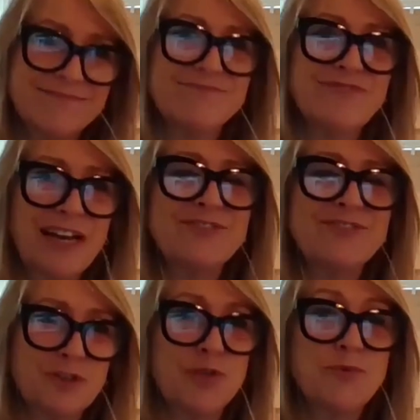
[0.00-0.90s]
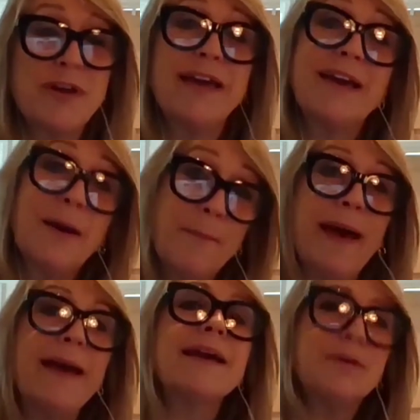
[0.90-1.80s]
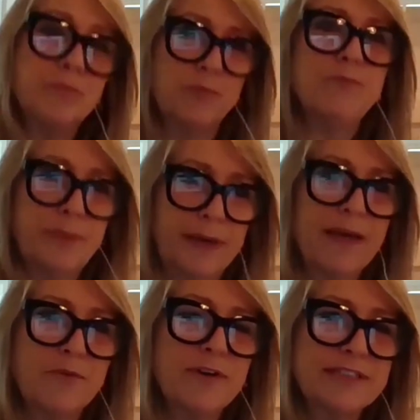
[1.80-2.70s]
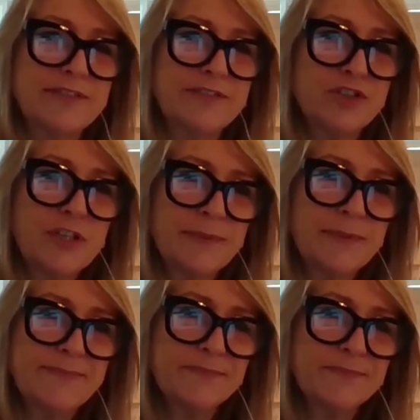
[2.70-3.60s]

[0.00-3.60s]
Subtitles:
rest, recuperate, come back, and we'll pick up the rest of your treatment.